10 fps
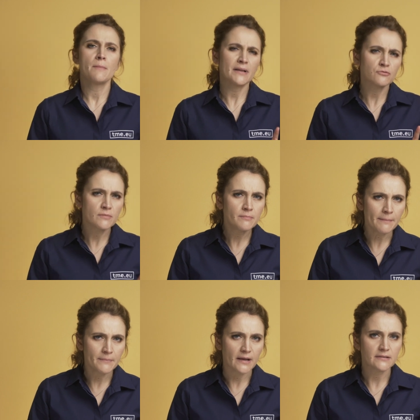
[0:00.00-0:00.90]
But
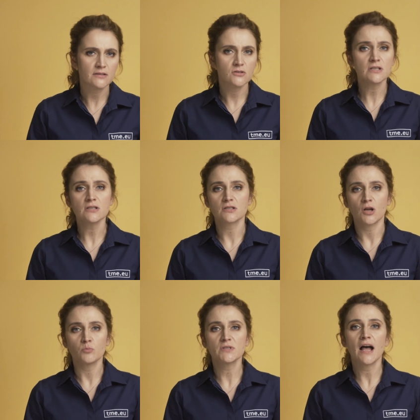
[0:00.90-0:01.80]
remember that
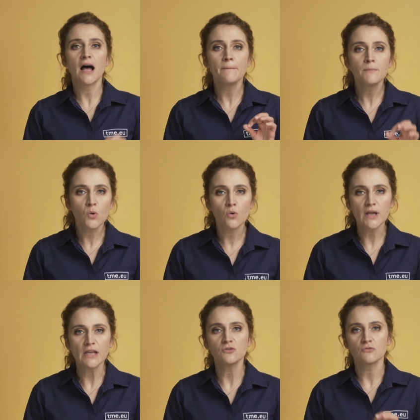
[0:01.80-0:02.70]
oscilloscopes are
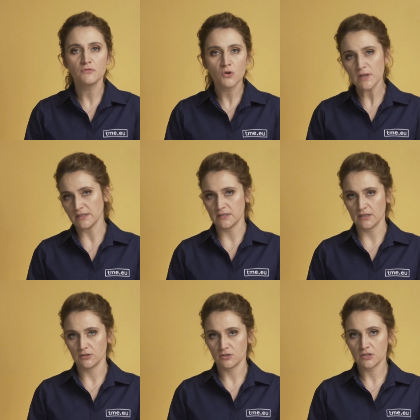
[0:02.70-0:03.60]
more into viewing the
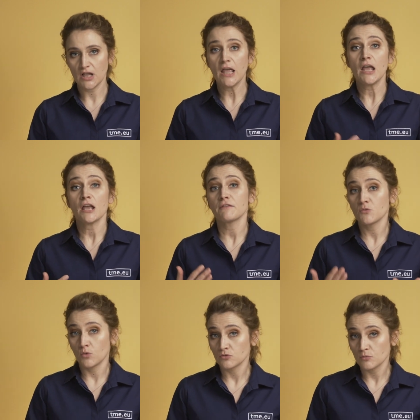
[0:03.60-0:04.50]
signals. If
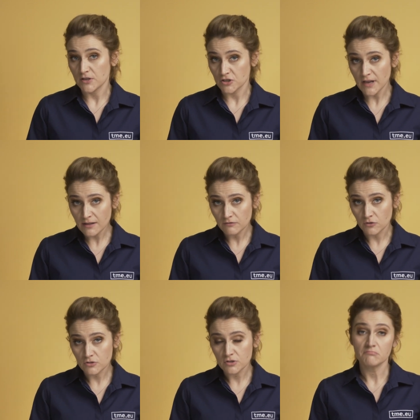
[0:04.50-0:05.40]
you want to measure
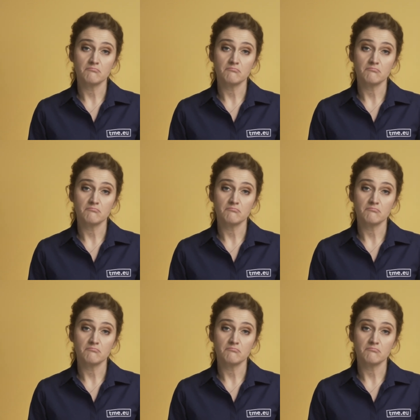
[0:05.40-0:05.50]
nanovolts,